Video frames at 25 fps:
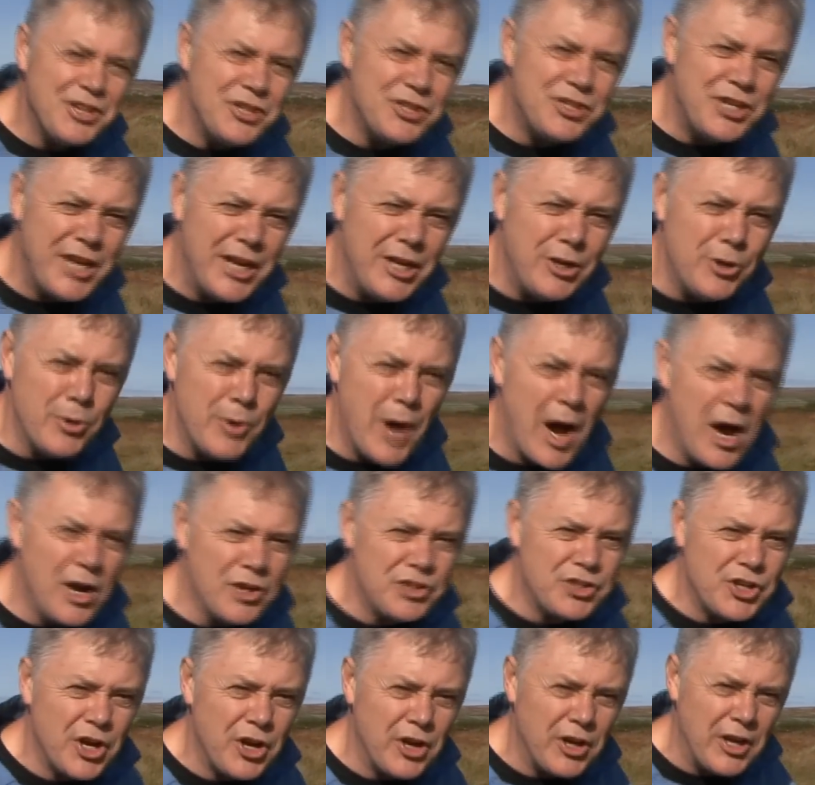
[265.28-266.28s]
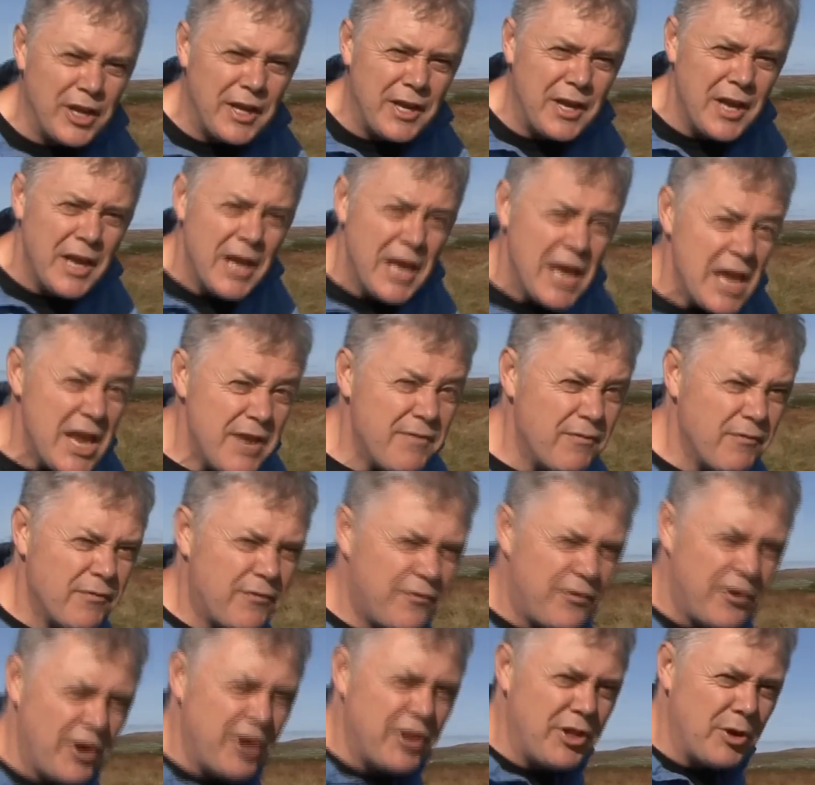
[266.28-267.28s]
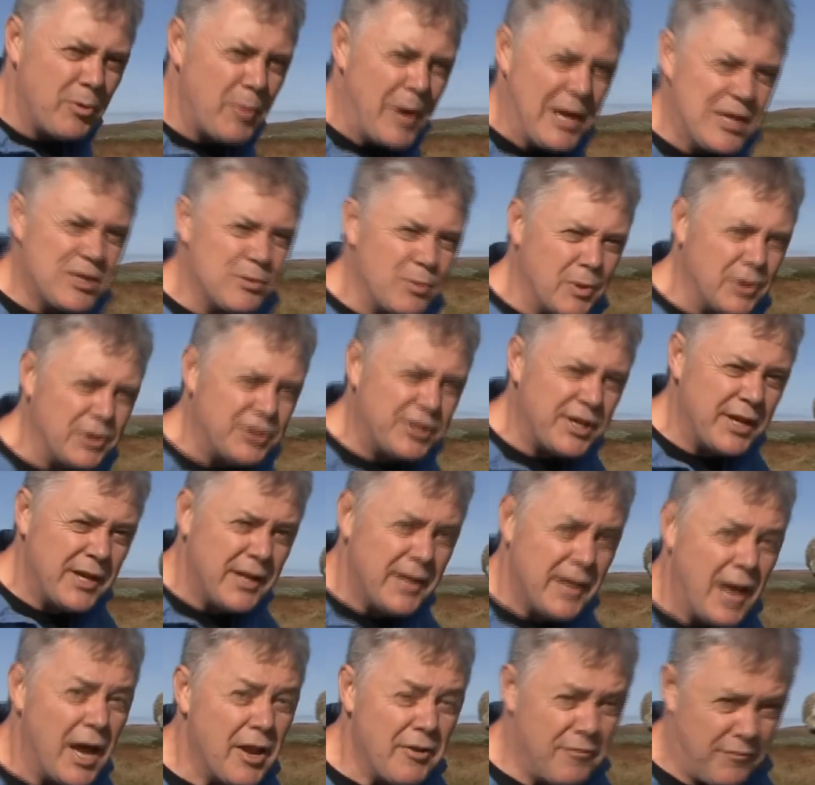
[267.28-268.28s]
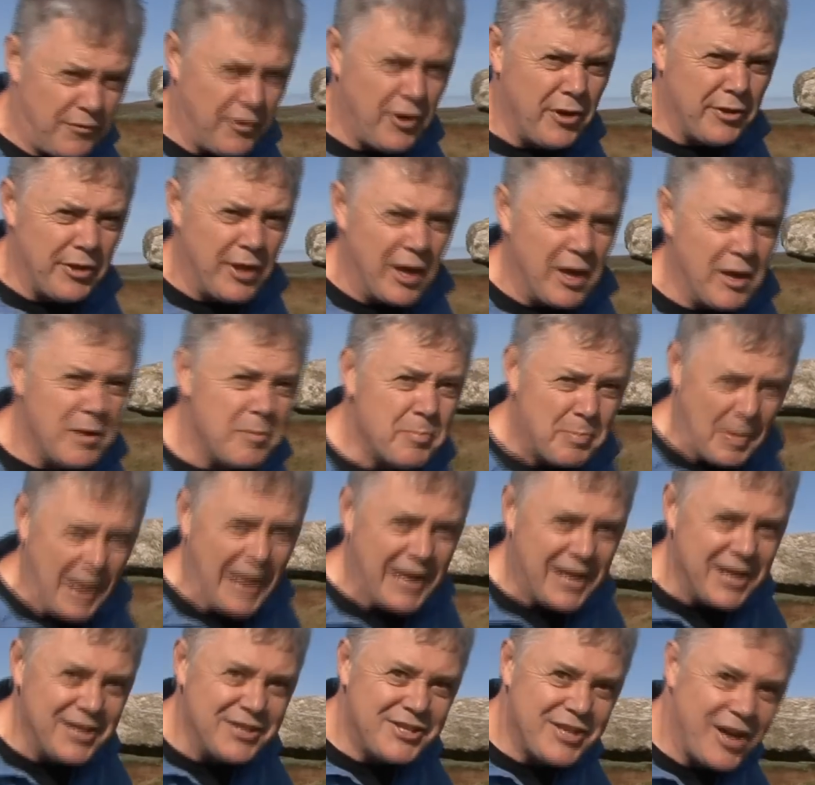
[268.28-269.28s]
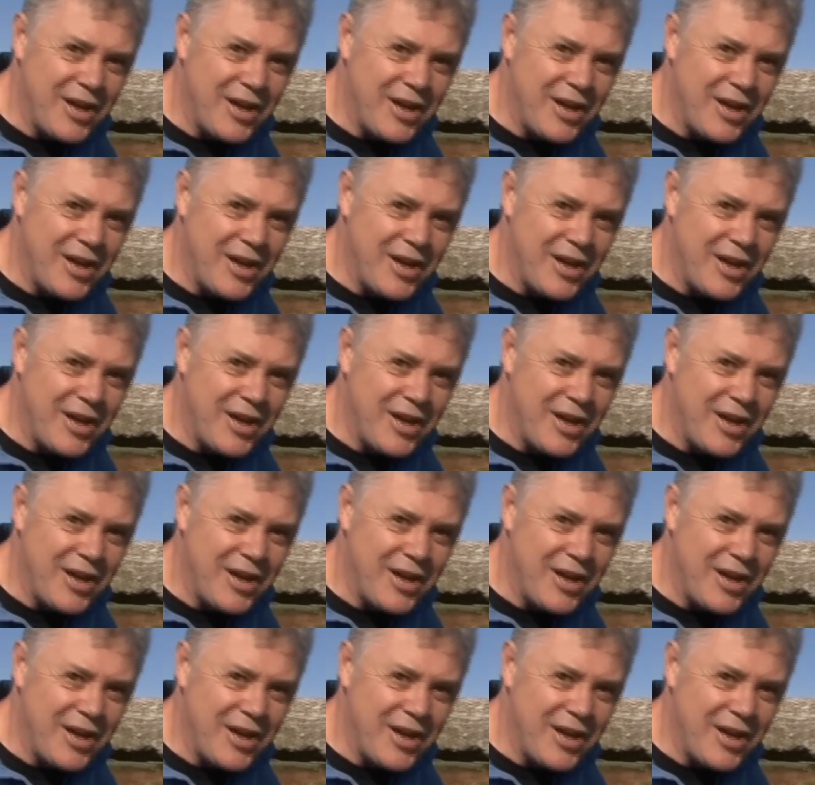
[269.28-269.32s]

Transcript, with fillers: continue our journey even further westwards and further back in